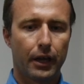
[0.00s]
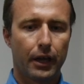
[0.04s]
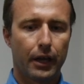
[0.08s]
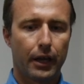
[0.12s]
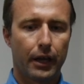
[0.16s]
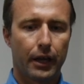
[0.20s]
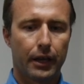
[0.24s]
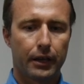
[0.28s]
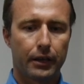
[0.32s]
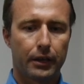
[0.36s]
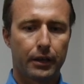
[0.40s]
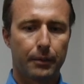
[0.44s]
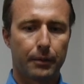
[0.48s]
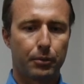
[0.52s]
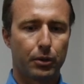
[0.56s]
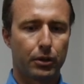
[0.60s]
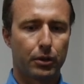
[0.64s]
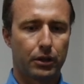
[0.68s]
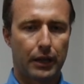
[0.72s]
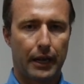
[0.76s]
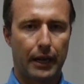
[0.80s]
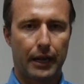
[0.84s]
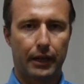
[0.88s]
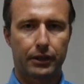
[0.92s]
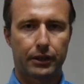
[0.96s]
and the
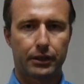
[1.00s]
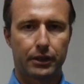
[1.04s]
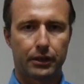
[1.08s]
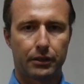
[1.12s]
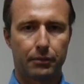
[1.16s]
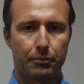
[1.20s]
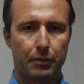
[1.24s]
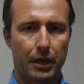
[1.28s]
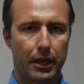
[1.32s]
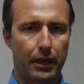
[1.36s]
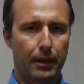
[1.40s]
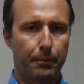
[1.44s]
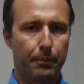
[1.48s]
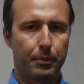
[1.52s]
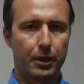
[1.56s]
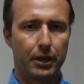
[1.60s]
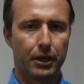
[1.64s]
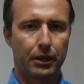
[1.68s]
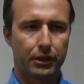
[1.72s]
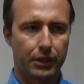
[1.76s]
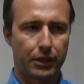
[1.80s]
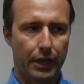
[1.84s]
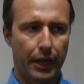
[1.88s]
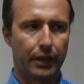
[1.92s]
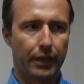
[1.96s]
production made a
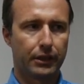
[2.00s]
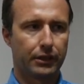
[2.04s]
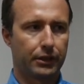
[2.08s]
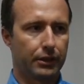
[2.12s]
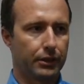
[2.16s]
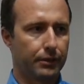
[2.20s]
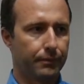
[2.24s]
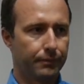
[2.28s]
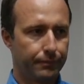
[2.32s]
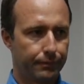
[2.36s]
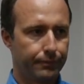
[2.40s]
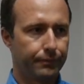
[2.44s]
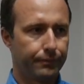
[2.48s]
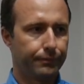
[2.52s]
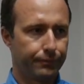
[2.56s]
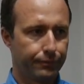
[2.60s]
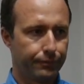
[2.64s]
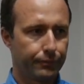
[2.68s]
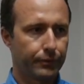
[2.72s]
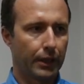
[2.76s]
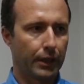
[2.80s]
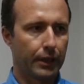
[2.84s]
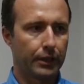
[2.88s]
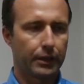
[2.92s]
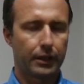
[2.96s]
big change
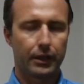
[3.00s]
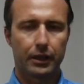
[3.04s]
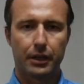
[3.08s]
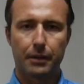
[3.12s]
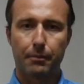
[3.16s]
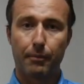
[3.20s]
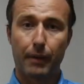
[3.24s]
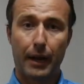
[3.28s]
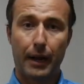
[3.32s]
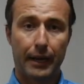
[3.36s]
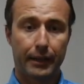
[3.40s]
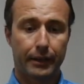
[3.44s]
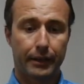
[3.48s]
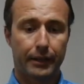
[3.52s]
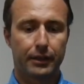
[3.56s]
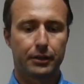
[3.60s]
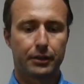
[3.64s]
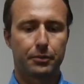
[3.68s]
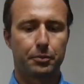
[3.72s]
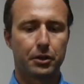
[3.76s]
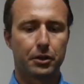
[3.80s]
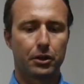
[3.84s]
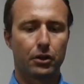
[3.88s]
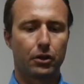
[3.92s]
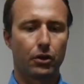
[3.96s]
mm. and the demand has
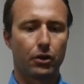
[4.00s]
been